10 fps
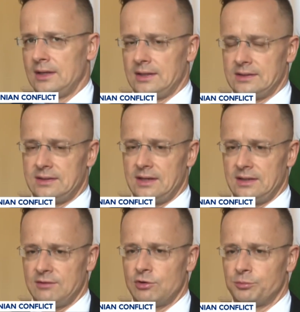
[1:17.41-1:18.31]
They
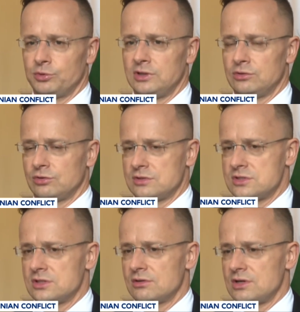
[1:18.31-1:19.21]
never put into
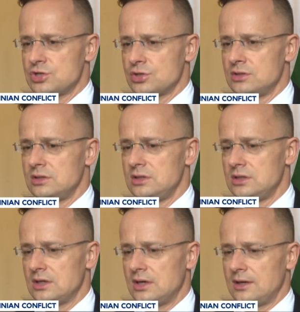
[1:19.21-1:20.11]
consideration
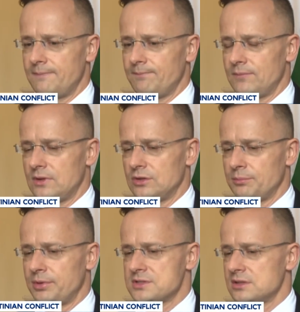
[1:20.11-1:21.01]
the
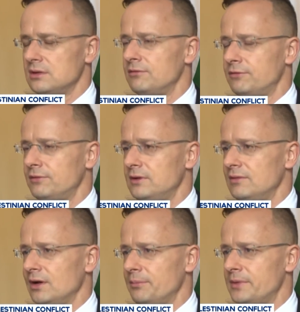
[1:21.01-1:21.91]
positive
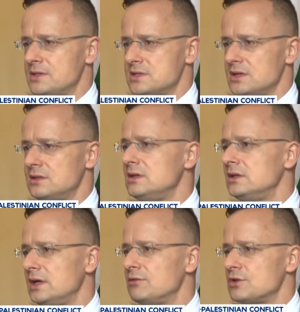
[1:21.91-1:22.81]
developments and the
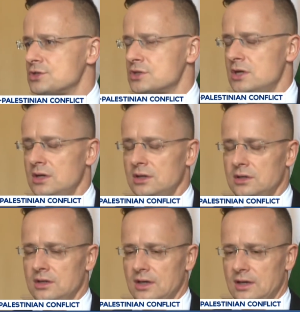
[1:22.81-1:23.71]
endeavors
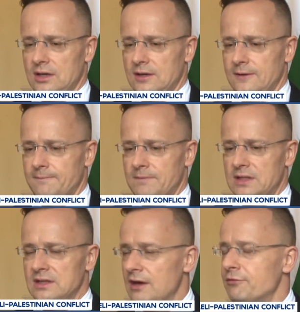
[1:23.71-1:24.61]

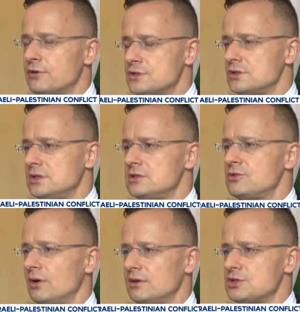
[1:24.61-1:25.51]
and the efforts the
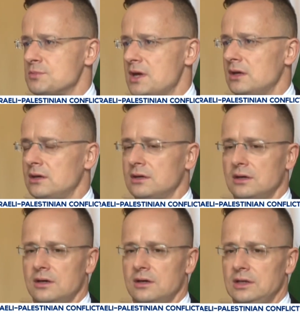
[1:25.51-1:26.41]
Israelis make
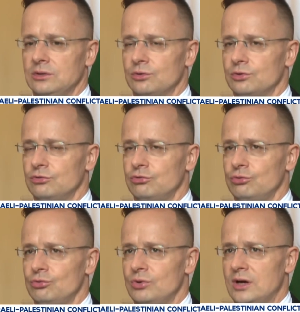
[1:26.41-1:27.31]
in order
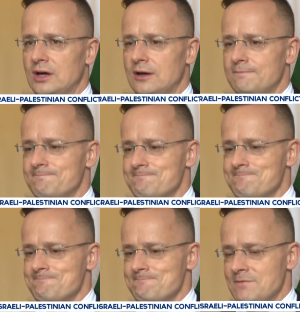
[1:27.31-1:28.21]
to
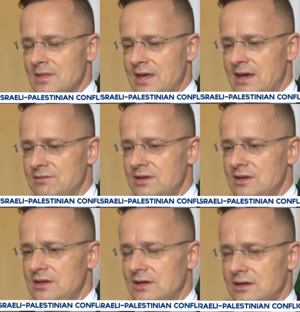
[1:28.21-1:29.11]
have
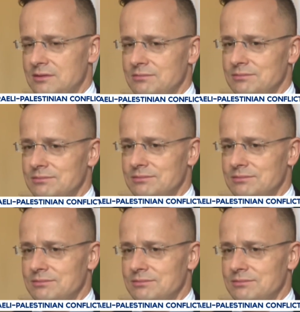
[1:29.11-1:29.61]
a